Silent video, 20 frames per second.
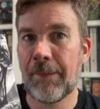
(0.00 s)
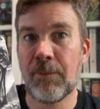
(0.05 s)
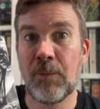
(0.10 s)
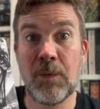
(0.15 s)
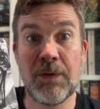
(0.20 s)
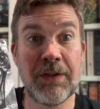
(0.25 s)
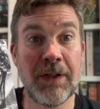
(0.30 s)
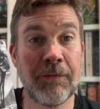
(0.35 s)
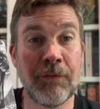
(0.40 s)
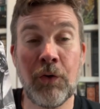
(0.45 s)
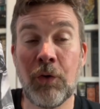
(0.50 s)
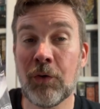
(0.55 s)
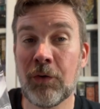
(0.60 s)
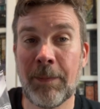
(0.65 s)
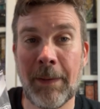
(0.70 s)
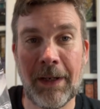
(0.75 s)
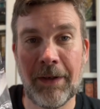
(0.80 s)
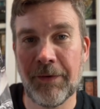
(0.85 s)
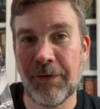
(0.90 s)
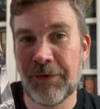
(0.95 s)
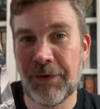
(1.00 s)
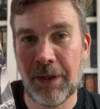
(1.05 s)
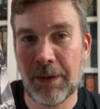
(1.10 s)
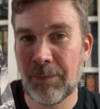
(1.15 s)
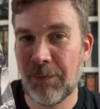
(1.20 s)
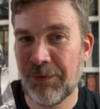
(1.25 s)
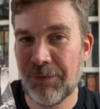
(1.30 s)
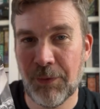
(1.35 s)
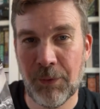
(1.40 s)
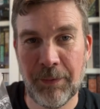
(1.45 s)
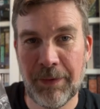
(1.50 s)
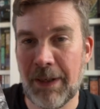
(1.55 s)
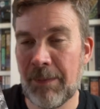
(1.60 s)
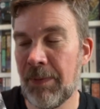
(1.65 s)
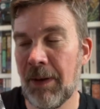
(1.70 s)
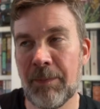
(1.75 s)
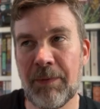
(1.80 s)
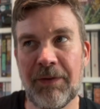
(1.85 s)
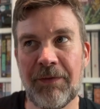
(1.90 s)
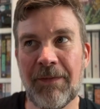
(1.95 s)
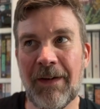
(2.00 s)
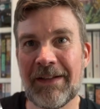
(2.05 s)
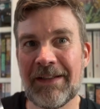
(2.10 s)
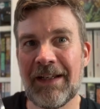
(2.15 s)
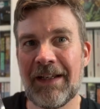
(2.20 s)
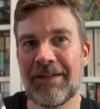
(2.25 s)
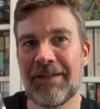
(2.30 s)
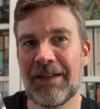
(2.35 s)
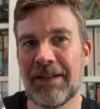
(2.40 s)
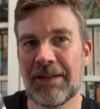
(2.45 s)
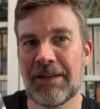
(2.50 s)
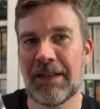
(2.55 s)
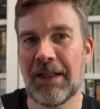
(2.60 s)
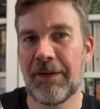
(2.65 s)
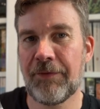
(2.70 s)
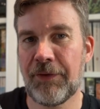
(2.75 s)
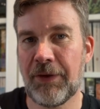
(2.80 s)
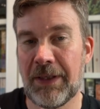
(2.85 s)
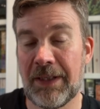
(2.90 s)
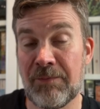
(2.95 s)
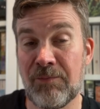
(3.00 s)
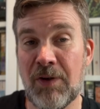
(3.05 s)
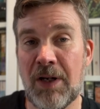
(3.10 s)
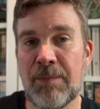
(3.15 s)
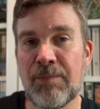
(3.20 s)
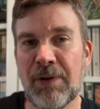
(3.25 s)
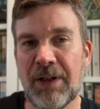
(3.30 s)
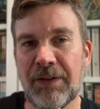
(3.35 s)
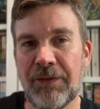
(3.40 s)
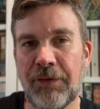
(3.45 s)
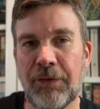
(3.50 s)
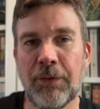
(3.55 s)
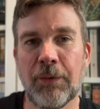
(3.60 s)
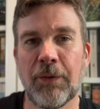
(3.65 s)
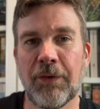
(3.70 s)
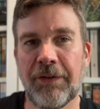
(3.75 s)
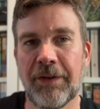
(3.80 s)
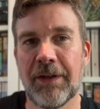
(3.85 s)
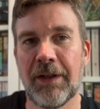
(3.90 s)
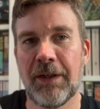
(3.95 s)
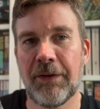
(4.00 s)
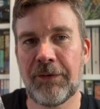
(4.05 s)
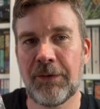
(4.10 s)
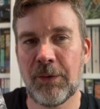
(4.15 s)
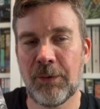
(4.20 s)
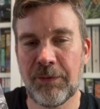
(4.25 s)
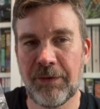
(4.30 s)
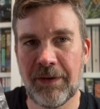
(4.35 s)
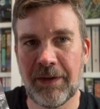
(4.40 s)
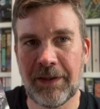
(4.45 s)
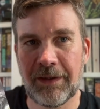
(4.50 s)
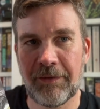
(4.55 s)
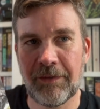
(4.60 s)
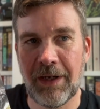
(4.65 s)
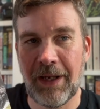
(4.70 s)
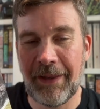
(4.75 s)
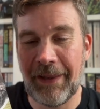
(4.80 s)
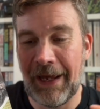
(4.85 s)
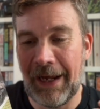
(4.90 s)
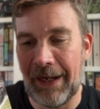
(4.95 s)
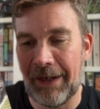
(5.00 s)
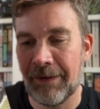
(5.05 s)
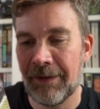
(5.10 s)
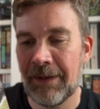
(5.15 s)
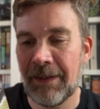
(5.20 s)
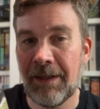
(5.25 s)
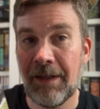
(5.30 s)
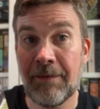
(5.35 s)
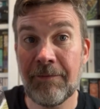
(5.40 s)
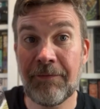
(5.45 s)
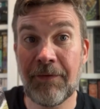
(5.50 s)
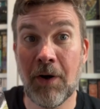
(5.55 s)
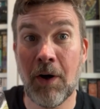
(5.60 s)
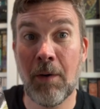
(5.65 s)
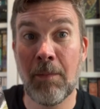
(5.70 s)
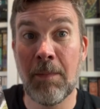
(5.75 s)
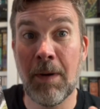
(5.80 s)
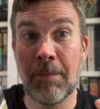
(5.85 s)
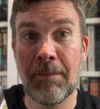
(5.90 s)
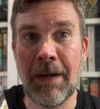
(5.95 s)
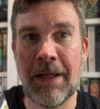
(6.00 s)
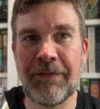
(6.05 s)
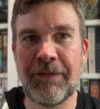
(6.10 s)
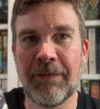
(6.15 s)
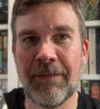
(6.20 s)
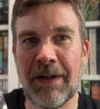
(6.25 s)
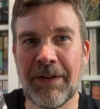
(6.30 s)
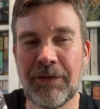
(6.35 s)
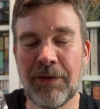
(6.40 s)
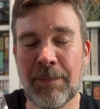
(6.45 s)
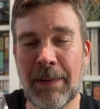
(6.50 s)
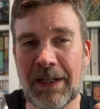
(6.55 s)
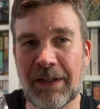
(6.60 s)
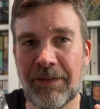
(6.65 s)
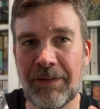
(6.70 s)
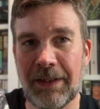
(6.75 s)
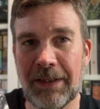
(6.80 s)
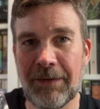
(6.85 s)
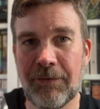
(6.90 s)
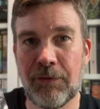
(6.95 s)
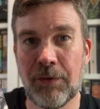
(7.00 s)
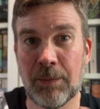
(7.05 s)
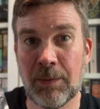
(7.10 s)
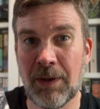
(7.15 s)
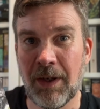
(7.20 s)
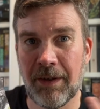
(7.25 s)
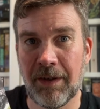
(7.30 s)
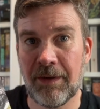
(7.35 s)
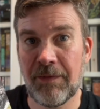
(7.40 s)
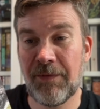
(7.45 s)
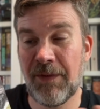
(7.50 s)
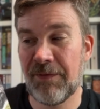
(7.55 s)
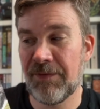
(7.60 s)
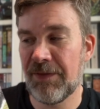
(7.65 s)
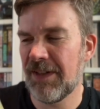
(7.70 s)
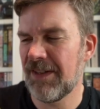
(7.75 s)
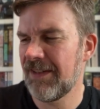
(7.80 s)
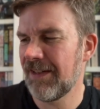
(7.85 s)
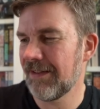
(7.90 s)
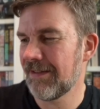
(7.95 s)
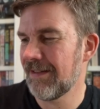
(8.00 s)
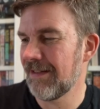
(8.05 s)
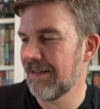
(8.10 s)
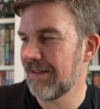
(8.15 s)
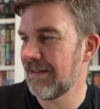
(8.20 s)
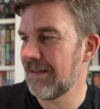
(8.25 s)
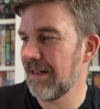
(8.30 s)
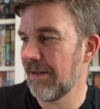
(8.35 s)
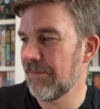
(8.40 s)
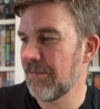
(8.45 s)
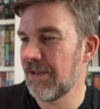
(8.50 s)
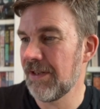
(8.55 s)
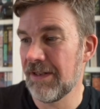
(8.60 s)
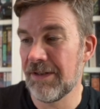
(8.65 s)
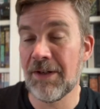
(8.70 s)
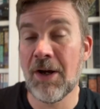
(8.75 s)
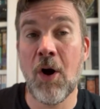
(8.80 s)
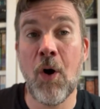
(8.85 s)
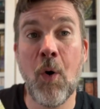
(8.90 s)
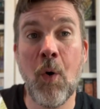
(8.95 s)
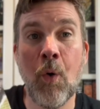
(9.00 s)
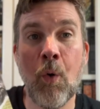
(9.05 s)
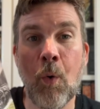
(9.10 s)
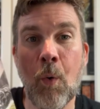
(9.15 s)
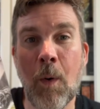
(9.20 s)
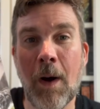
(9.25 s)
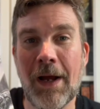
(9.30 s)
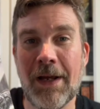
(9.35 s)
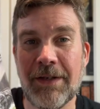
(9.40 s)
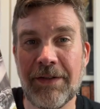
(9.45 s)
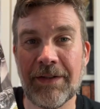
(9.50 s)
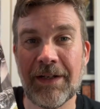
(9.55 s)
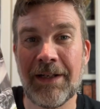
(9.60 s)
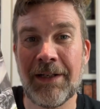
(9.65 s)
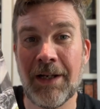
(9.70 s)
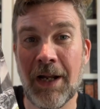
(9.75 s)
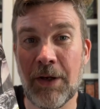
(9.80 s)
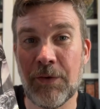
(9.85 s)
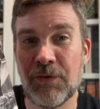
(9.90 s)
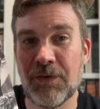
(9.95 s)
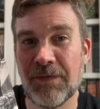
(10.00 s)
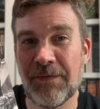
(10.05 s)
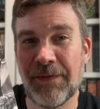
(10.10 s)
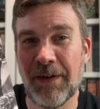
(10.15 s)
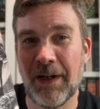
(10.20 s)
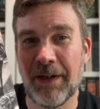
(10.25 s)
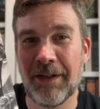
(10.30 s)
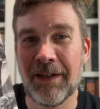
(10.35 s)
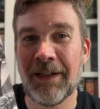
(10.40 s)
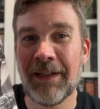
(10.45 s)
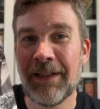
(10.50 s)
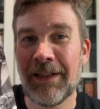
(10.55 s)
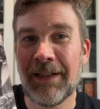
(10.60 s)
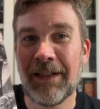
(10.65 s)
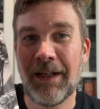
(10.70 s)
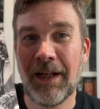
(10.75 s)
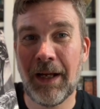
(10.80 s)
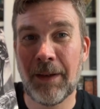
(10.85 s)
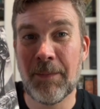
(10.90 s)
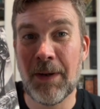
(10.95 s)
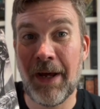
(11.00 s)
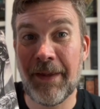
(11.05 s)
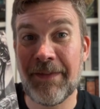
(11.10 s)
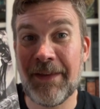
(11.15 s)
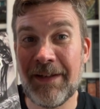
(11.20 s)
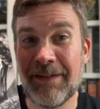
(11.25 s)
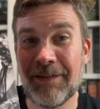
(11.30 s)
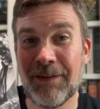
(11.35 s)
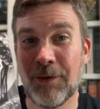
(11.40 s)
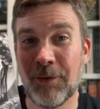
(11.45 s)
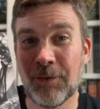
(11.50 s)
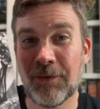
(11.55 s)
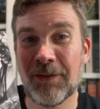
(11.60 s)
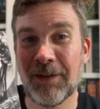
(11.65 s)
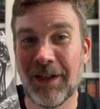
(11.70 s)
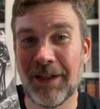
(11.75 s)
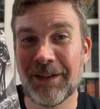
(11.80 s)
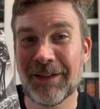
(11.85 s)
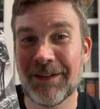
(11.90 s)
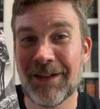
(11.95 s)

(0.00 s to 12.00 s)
which I've talked about on the channel before. They publish fantastic stuff. So they reprint stories and articles and things like that from Men's Adventure magazines from kind of the 50s, 60s and 70s. Always loads of fun. And this looks like